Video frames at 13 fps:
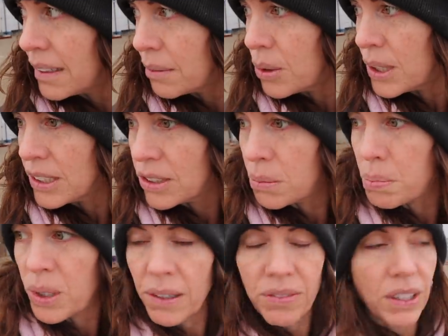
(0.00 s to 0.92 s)
I'm going to
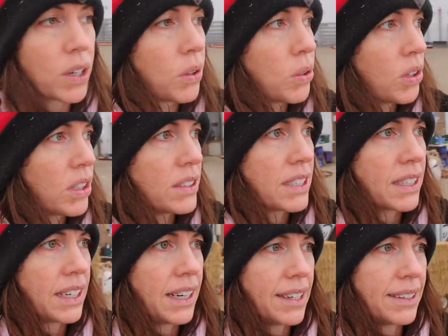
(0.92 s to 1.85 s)
brave the cold
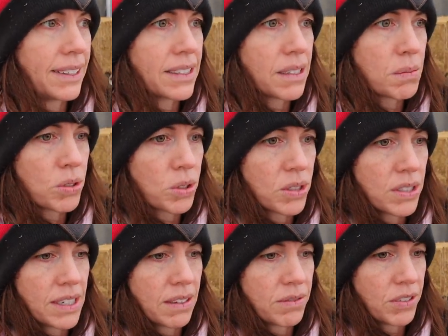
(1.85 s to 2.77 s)
and get some
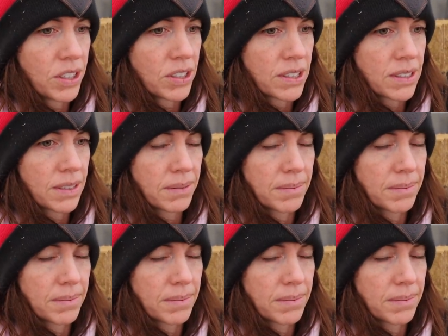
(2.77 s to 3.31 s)
chores done first.